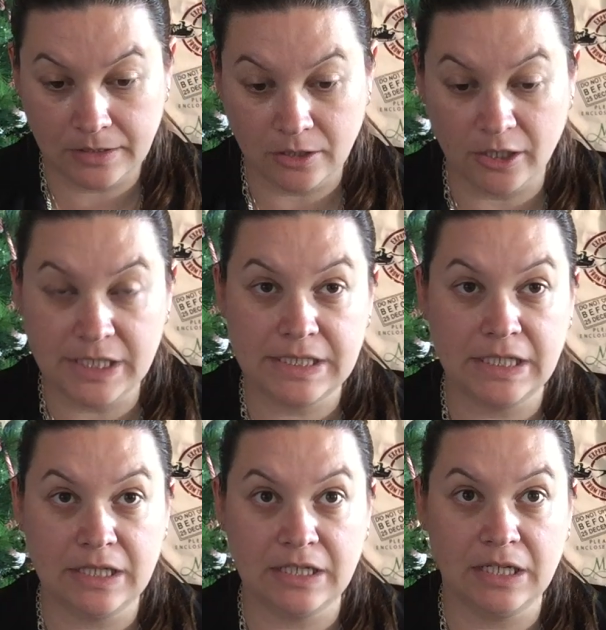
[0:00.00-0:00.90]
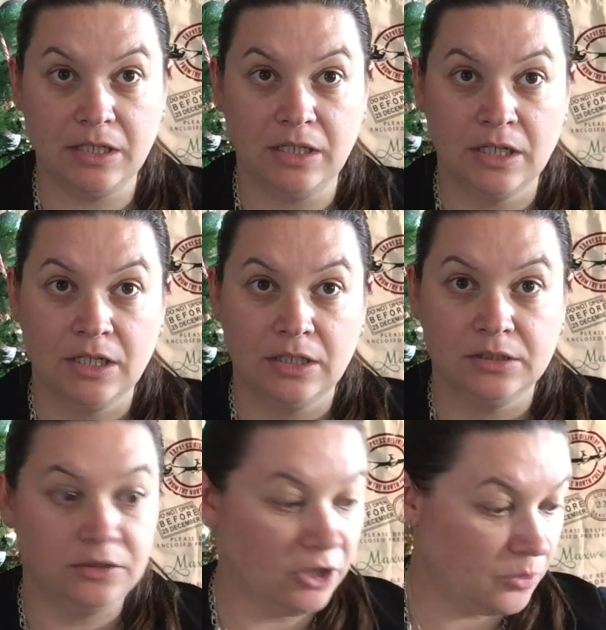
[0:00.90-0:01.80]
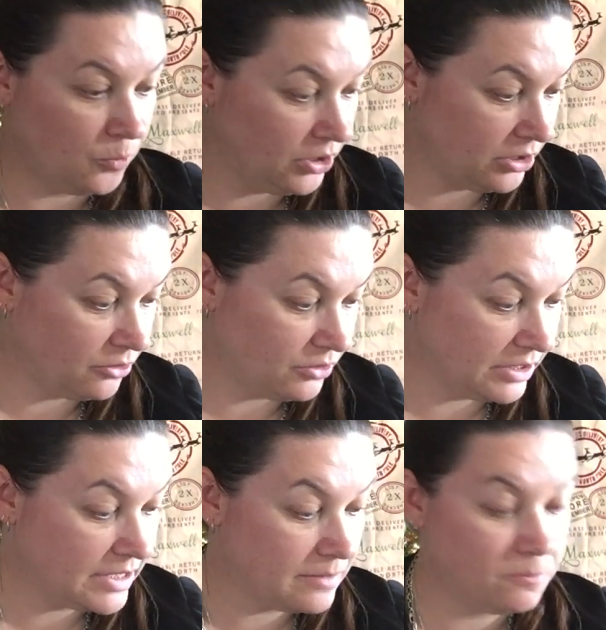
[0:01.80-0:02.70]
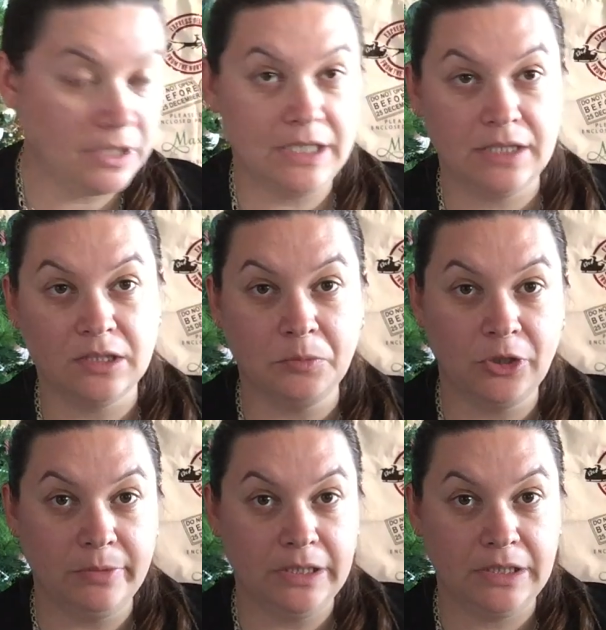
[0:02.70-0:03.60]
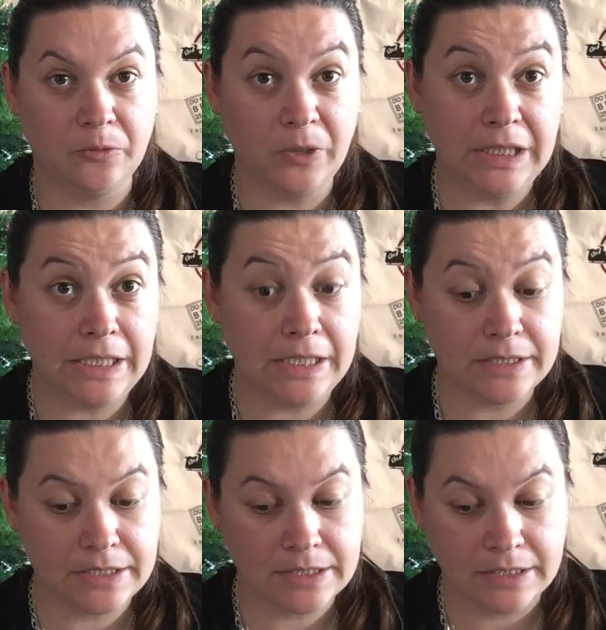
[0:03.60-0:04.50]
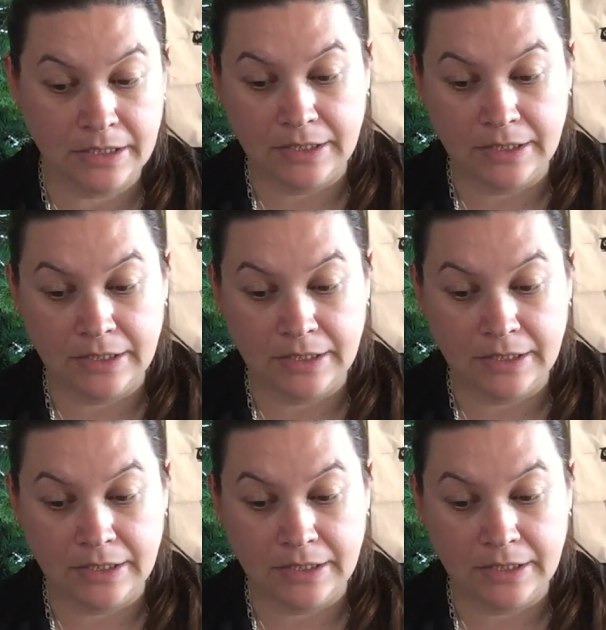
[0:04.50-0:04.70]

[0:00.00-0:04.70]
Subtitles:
I ideally like working on this one at the moment in the weekends,